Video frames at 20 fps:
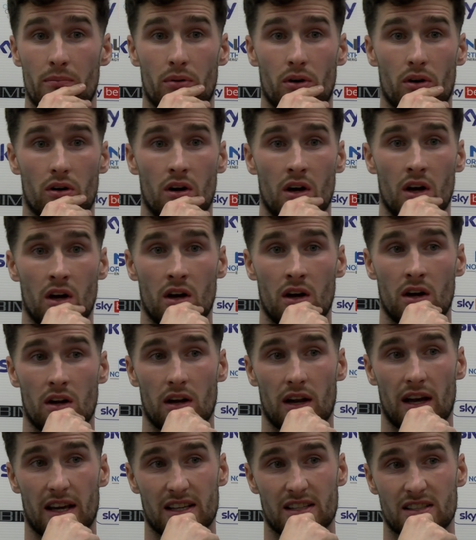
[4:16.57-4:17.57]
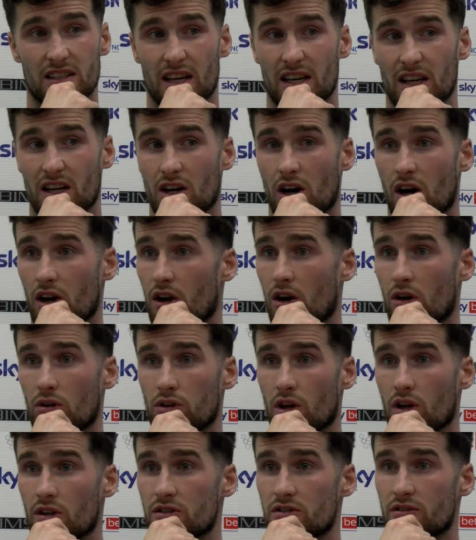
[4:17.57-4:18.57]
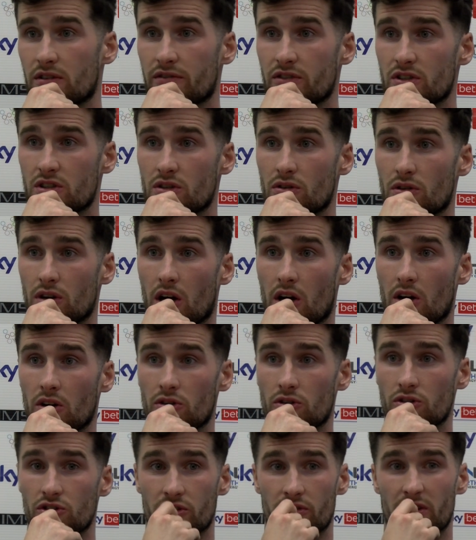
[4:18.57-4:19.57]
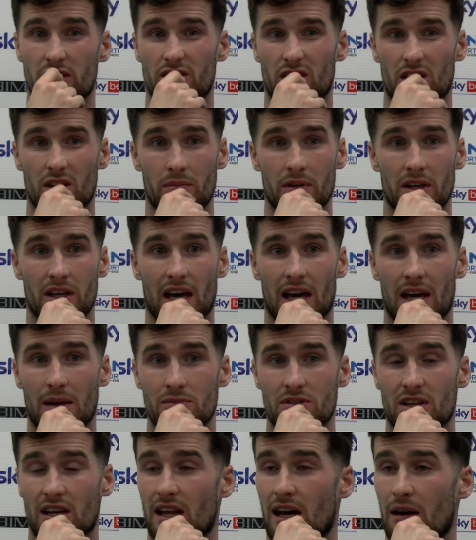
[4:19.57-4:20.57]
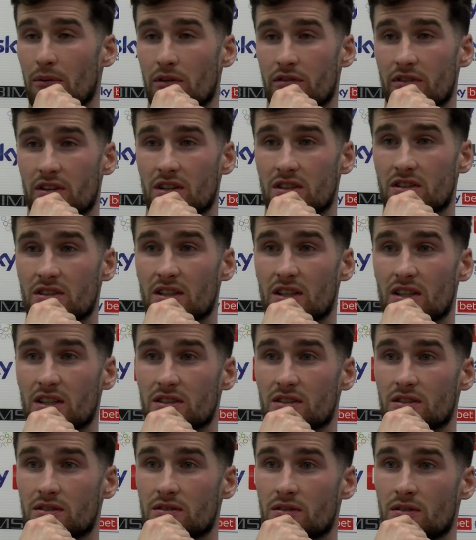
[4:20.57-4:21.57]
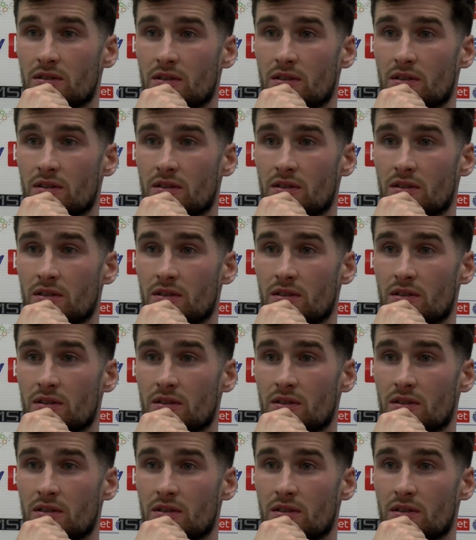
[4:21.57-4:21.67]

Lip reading: But like you say, you can't hold on to it for too long, because there is going to be games like that within the season.